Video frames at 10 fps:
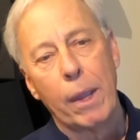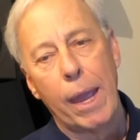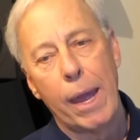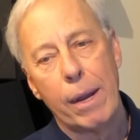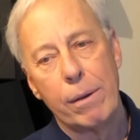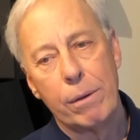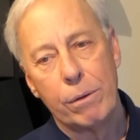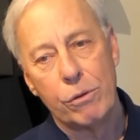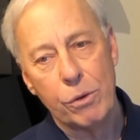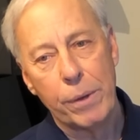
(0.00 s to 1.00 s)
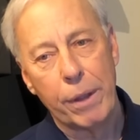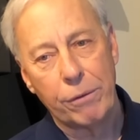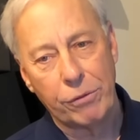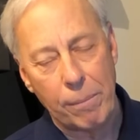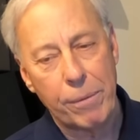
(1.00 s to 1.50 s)
and doing
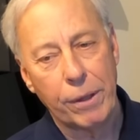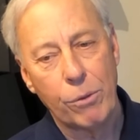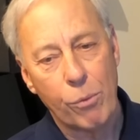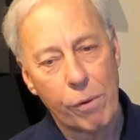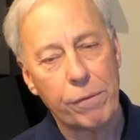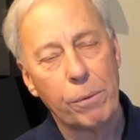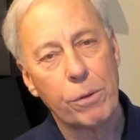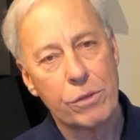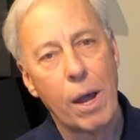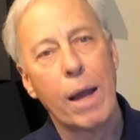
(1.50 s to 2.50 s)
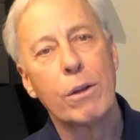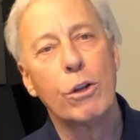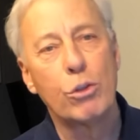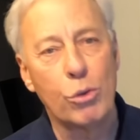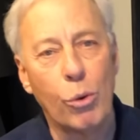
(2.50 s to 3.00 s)
something the woofer was not
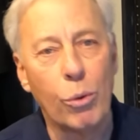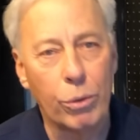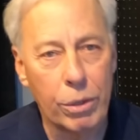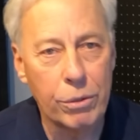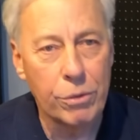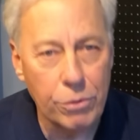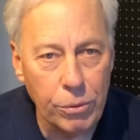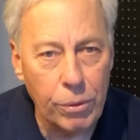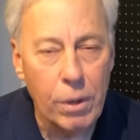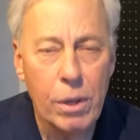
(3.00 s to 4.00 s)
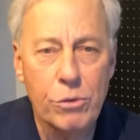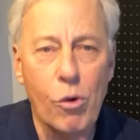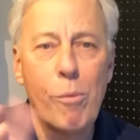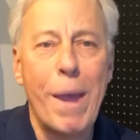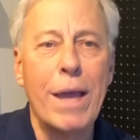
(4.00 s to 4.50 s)
told to do.
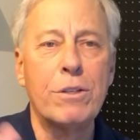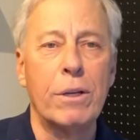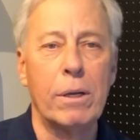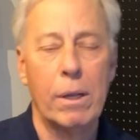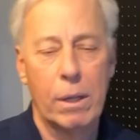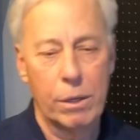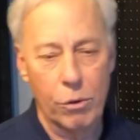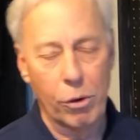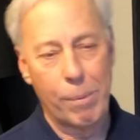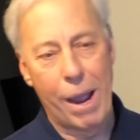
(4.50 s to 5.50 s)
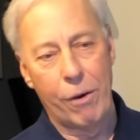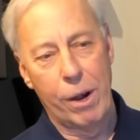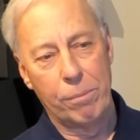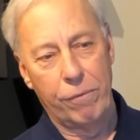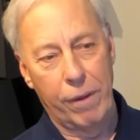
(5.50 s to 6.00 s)
So imagine you're a power
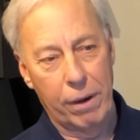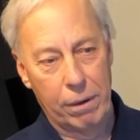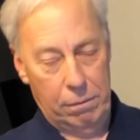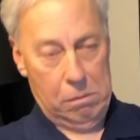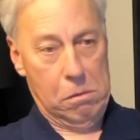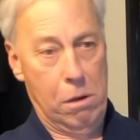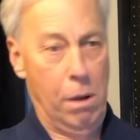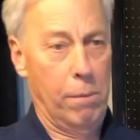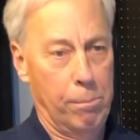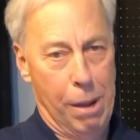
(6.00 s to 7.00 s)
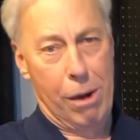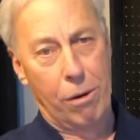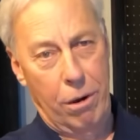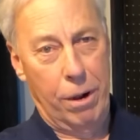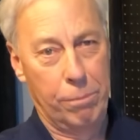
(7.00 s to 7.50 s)
amplifier. I'm a
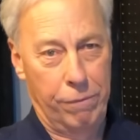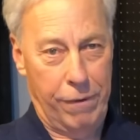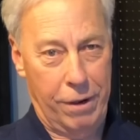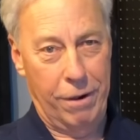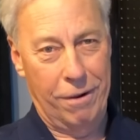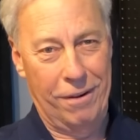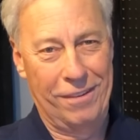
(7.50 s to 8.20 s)
power amplifier.